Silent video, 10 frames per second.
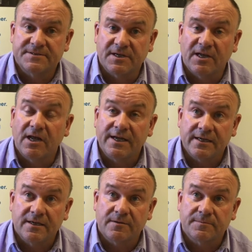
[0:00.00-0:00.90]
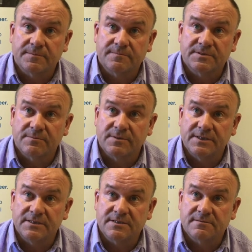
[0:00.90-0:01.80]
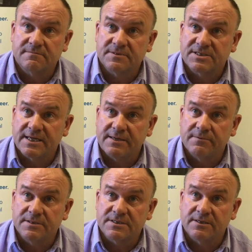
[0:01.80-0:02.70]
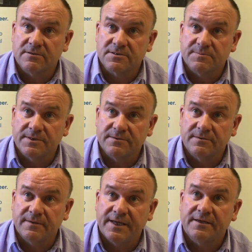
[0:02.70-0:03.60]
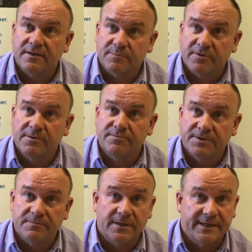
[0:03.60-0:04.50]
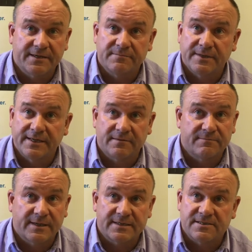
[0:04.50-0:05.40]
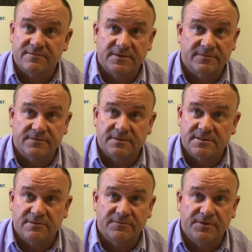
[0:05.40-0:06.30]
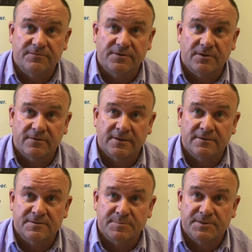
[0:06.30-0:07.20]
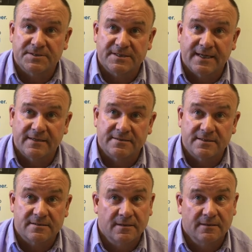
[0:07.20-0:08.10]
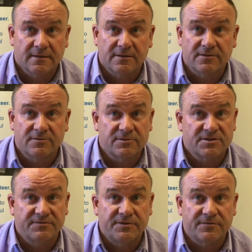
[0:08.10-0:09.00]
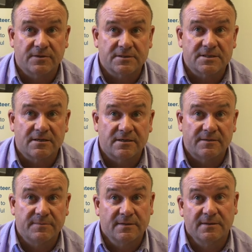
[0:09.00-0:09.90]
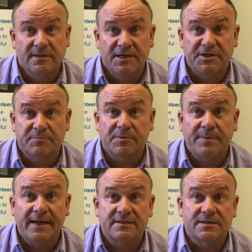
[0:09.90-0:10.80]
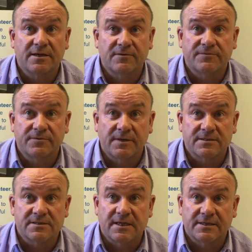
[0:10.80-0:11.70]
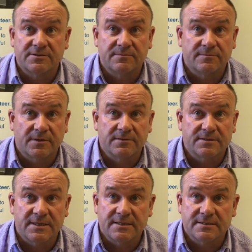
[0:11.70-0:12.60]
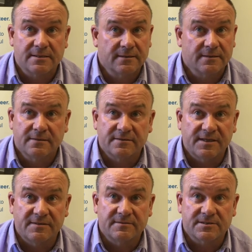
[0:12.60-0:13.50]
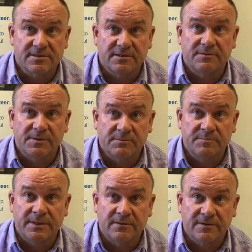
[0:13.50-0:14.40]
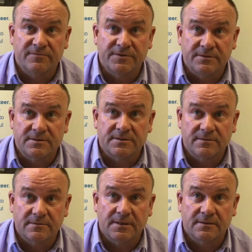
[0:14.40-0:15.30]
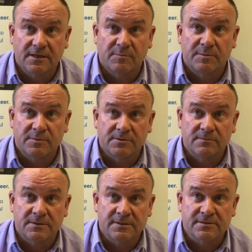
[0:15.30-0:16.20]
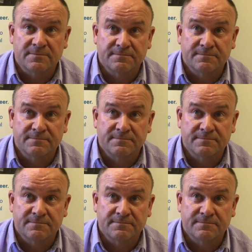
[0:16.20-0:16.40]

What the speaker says: lighten up somebody's stay with us in hospital in an appropriate way can make a massive difference. So if you've got those personalities, and of course if you've got time and you're prepared to go through our selection process, then certainly we would be looking for you to come on board with us.